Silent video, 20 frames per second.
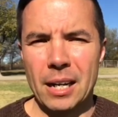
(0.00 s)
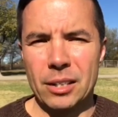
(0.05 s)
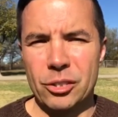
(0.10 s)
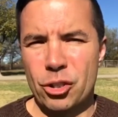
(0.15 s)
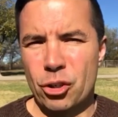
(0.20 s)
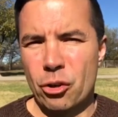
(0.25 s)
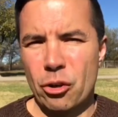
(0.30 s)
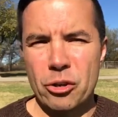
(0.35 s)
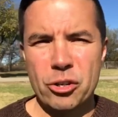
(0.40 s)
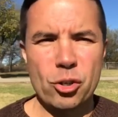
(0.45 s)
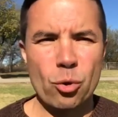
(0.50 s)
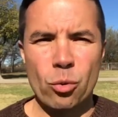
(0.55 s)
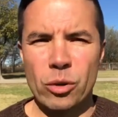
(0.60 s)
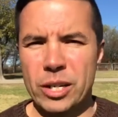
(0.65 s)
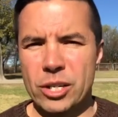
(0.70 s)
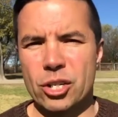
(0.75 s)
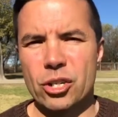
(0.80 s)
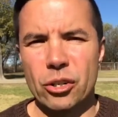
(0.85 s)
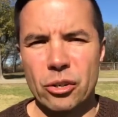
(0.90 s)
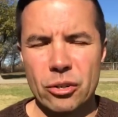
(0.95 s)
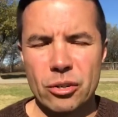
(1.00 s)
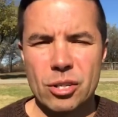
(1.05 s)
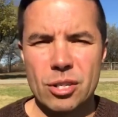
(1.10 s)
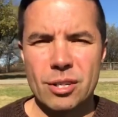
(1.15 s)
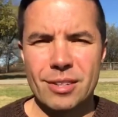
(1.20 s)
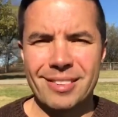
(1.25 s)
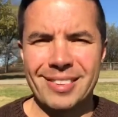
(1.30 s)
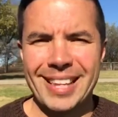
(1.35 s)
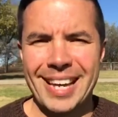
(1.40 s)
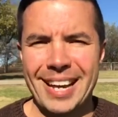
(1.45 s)
churched or
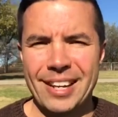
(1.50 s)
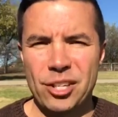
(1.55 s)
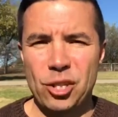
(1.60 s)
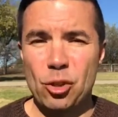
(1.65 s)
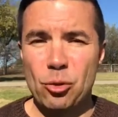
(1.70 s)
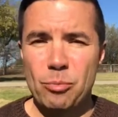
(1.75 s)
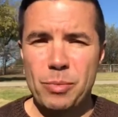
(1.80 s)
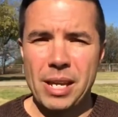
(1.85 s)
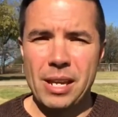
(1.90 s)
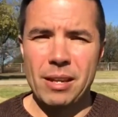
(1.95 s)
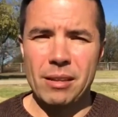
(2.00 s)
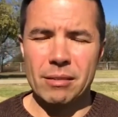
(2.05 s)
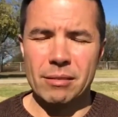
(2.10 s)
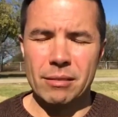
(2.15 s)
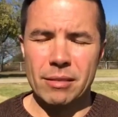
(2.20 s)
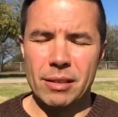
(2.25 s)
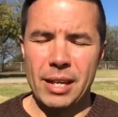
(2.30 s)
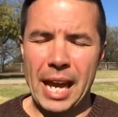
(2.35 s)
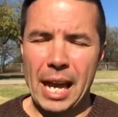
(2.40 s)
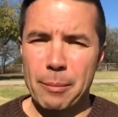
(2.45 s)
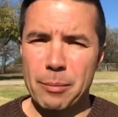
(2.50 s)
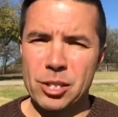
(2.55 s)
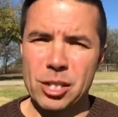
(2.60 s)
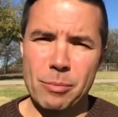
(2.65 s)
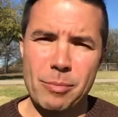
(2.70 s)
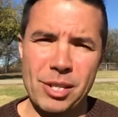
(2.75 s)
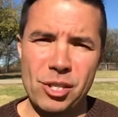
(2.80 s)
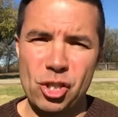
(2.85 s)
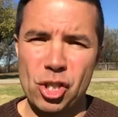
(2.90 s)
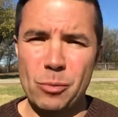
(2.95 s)
unchurched, that you'll be able
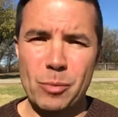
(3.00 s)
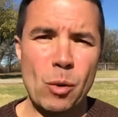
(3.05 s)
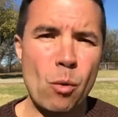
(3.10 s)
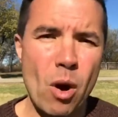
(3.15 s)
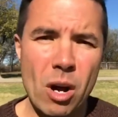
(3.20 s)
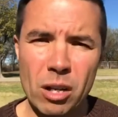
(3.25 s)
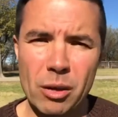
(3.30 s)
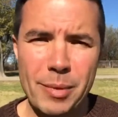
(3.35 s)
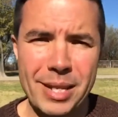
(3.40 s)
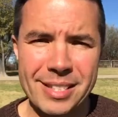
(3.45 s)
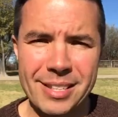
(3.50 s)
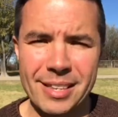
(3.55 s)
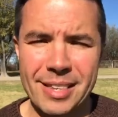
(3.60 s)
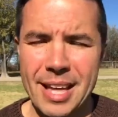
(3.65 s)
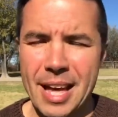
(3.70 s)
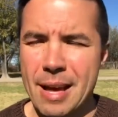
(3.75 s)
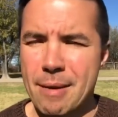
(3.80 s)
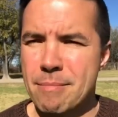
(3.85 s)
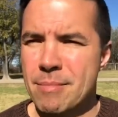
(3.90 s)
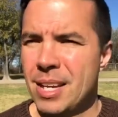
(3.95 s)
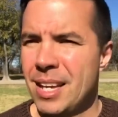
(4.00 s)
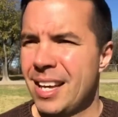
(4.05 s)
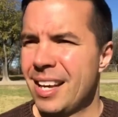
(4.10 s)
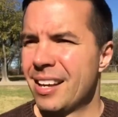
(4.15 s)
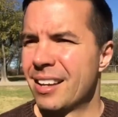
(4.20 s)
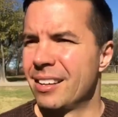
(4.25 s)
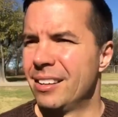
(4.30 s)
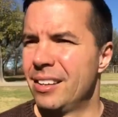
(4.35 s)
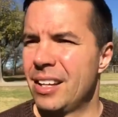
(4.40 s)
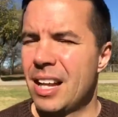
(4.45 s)
to be super welcoming to them,
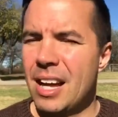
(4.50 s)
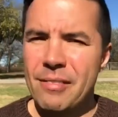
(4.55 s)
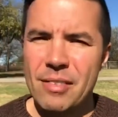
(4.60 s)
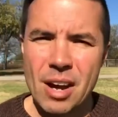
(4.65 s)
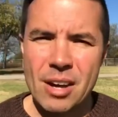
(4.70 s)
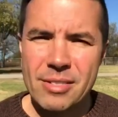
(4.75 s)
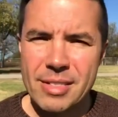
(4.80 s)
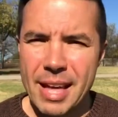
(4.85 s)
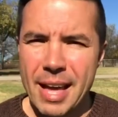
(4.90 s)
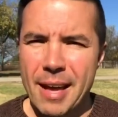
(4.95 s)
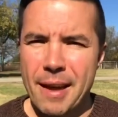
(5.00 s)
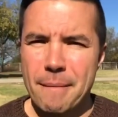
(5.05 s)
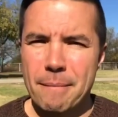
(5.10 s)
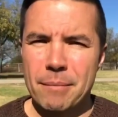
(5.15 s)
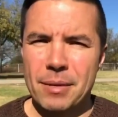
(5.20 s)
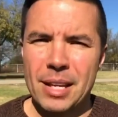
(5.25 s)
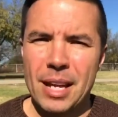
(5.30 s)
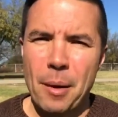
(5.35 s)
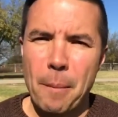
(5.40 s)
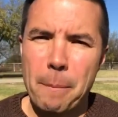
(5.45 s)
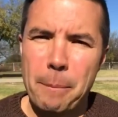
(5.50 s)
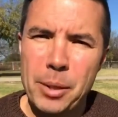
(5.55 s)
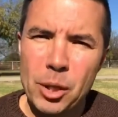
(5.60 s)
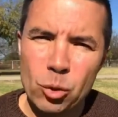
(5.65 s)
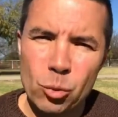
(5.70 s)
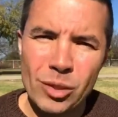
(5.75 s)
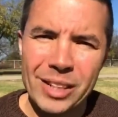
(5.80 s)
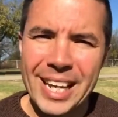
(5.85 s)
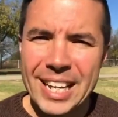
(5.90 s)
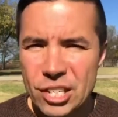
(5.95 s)
love on them, build
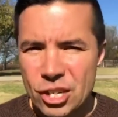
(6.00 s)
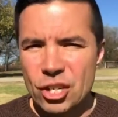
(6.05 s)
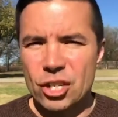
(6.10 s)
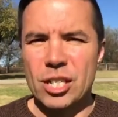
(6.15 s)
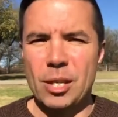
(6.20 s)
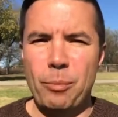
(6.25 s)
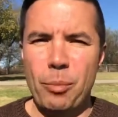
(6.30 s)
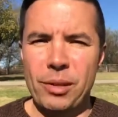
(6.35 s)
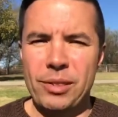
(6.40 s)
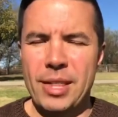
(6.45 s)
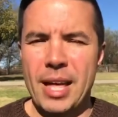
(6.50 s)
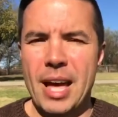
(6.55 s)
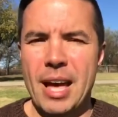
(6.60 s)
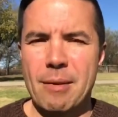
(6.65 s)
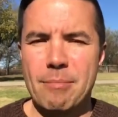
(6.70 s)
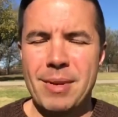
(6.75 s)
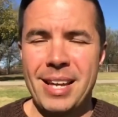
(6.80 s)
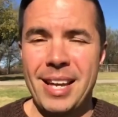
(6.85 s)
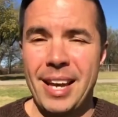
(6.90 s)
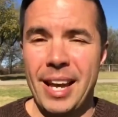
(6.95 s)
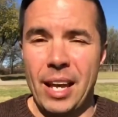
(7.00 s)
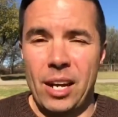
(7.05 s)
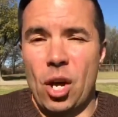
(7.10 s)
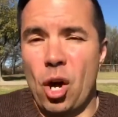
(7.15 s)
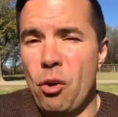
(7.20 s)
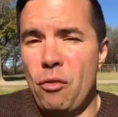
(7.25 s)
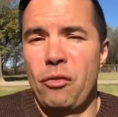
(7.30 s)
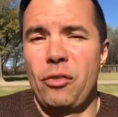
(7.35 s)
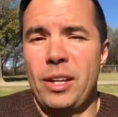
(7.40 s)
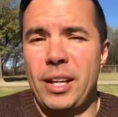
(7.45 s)
relationship with them, and
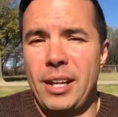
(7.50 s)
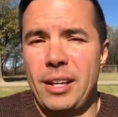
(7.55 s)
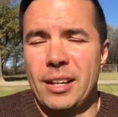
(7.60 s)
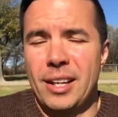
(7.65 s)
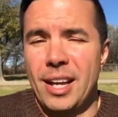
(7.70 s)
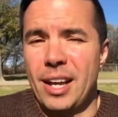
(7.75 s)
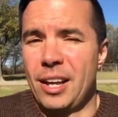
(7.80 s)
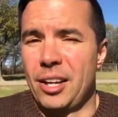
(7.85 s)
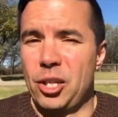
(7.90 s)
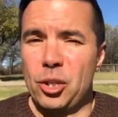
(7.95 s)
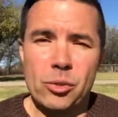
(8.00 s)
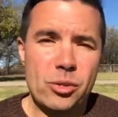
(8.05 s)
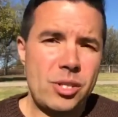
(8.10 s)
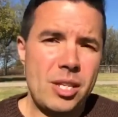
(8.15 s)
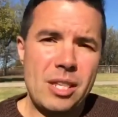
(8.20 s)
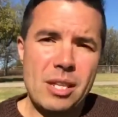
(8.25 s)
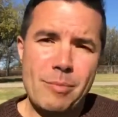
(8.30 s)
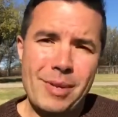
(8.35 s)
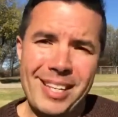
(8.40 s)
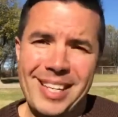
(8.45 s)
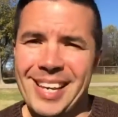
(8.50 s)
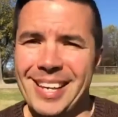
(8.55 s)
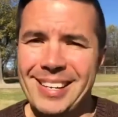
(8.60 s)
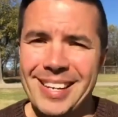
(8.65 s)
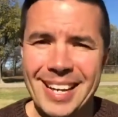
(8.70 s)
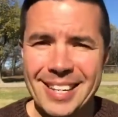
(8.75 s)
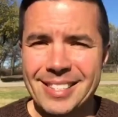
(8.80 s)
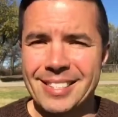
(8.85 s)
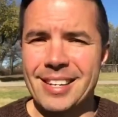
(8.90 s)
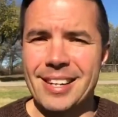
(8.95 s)
hopefully you'll see them again
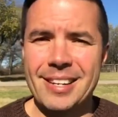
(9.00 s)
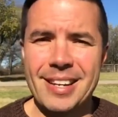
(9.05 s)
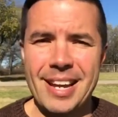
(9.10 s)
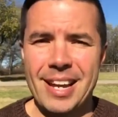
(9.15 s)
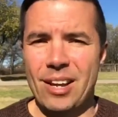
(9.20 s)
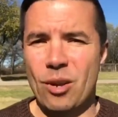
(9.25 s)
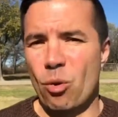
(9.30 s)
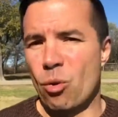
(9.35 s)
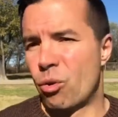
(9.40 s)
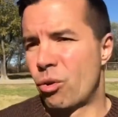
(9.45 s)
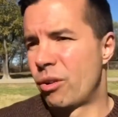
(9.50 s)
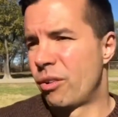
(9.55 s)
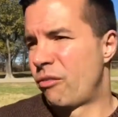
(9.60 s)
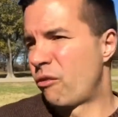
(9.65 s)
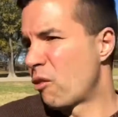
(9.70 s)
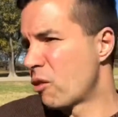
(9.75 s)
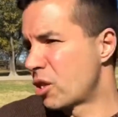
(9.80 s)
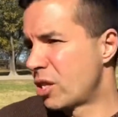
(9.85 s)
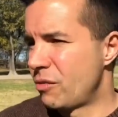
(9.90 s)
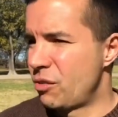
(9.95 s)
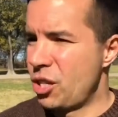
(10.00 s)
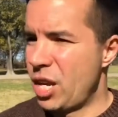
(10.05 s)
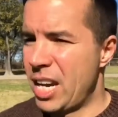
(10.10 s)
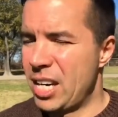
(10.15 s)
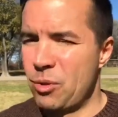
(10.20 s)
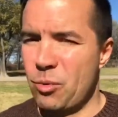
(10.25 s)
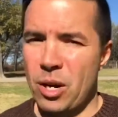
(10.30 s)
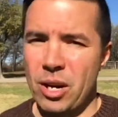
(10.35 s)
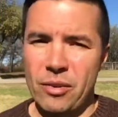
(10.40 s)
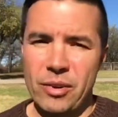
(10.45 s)
next Sunday or 1st of
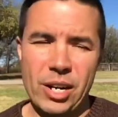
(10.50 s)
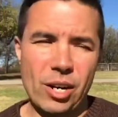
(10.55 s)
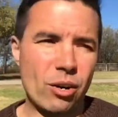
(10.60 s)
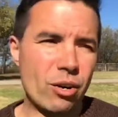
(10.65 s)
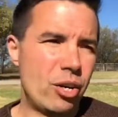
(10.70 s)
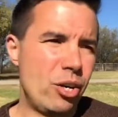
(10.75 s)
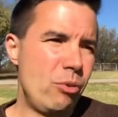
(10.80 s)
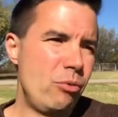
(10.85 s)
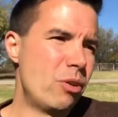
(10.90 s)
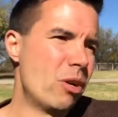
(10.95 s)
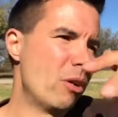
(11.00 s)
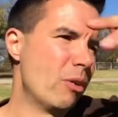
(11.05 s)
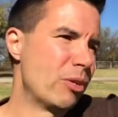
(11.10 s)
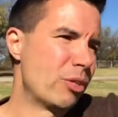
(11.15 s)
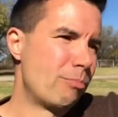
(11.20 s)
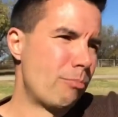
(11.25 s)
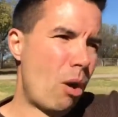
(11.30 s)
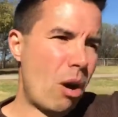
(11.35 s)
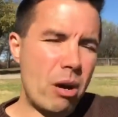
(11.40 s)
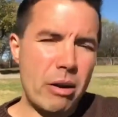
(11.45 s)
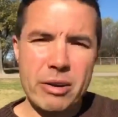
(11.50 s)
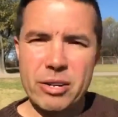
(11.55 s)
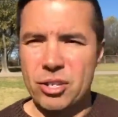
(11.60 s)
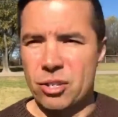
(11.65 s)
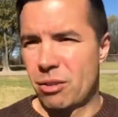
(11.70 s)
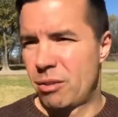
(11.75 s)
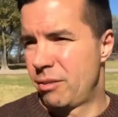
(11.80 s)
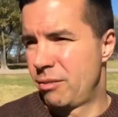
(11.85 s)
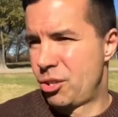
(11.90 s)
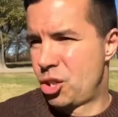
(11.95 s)
January, or who knows, March
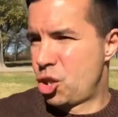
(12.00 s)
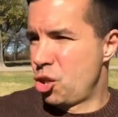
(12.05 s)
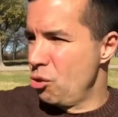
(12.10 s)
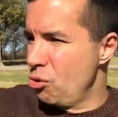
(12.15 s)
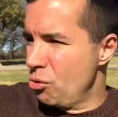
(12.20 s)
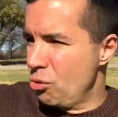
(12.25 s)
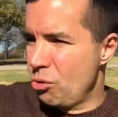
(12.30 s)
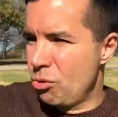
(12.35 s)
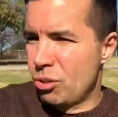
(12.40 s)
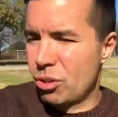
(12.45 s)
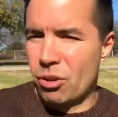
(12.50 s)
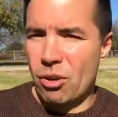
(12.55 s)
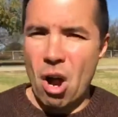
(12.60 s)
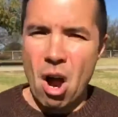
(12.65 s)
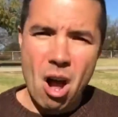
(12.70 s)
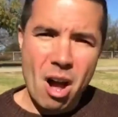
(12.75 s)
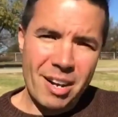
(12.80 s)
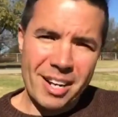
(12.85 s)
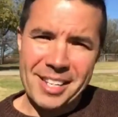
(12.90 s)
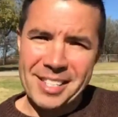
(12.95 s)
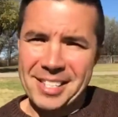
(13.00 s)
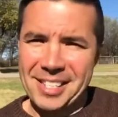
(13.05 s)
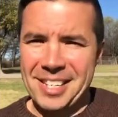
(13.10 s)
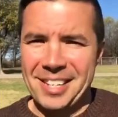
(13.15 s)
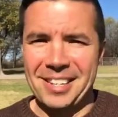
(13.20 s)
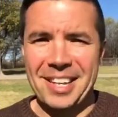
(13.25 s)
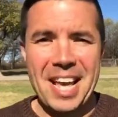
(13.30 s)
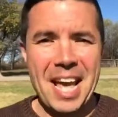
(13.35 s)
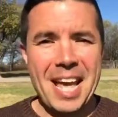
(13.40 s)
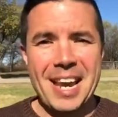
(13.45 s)
or June or August,
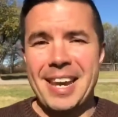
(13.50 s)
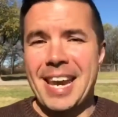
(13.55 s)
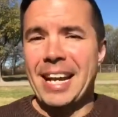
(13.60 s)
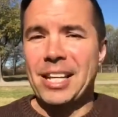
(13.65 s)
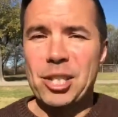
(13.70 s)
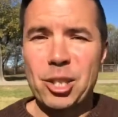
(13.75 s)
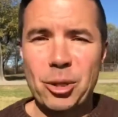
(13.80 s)
next